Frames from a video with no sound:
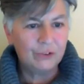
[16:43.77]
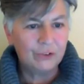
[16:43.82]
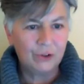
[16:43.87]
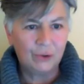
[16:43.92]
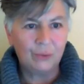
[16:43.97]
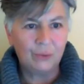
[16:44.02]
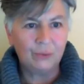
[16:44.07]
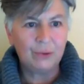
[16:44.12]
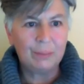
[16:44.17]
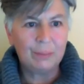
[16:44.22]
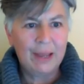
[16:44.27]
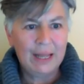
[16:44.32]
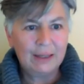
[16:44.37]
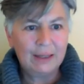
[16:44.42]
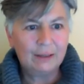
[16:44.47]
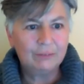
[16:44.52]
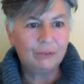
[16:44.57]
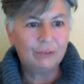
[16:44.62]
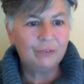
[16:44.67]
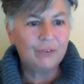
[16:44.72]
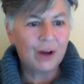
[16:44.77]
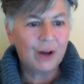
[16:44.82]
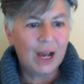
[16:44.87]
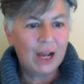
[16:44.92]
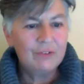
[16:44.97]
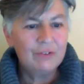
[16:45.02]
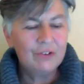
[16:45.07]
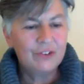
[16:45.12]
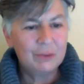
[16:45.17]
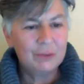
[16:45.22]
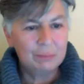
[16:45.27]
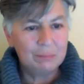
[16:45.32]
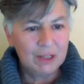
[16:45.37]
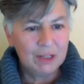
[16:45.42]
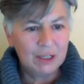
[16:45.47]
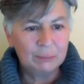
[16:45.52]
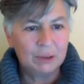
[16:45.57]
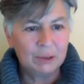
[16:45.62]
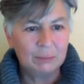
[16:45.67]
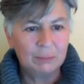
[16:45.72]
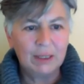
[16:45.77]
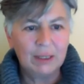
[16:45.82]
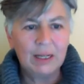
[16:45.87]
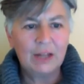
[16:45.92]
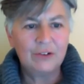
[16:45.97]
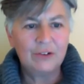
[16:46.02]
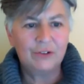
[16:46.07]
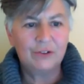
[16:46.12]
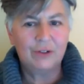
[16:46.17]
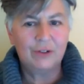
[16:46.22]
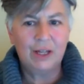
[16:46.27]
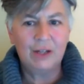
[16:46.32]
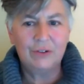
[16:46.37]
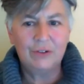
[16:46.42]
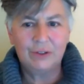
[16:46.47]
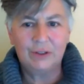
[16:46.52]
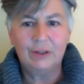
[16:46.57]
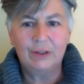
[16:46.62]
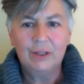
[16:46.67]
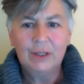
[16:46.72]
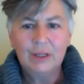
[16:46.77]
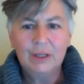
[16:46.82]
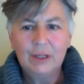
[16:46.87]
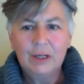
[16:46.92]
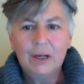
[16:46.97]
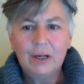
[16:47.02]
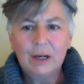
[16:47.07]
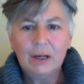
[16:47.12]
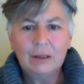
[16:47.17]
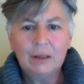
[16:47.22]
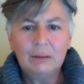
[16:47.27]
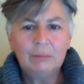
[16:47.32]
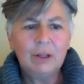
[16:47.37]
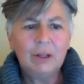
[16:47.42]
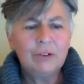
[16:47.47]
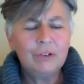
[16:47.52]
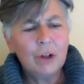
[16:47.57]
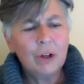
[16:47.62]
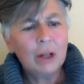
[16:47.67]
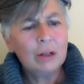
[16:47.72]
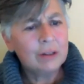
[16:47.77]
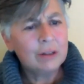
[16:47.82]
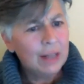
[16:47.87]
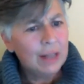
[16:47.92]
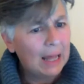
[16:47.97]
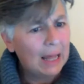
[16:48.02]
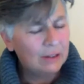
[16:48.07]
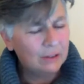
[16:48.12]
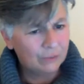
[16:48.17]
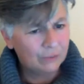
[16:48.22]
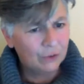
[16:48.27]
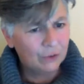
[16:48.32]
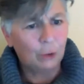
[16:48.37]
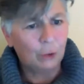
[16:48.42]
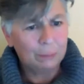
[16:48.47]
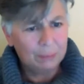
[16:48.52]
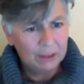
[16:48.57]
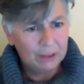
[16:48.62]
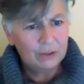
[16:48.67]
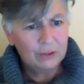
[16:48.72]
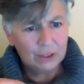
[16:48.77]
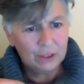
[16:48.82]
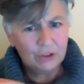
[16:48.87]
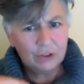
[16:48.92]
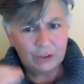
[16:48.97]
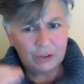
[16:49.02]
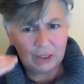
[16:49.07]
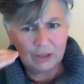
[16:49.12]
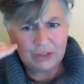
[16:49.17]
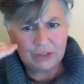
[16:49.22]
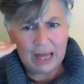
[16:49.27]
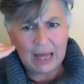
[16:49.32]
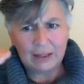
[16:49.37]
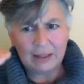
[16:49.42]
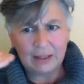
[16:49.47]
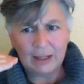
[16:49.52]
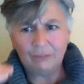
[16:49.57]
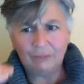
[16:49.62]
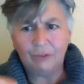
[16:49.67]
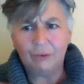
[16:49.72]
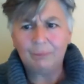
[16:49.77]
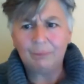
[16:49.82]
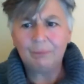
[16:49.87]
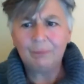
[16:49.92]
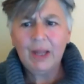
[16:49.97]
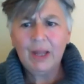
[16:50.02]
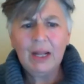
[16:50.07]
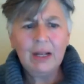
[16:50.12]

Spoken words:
So the band level 5 is the minimum, and that's not that difficult, but it's that level.